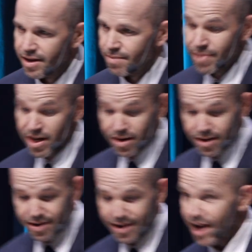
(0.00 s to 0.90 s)

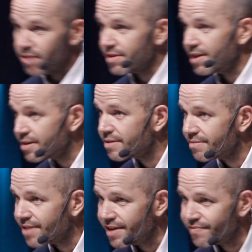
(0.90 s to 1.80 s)
better housing.
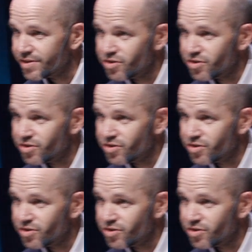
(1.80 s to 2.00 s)
Life is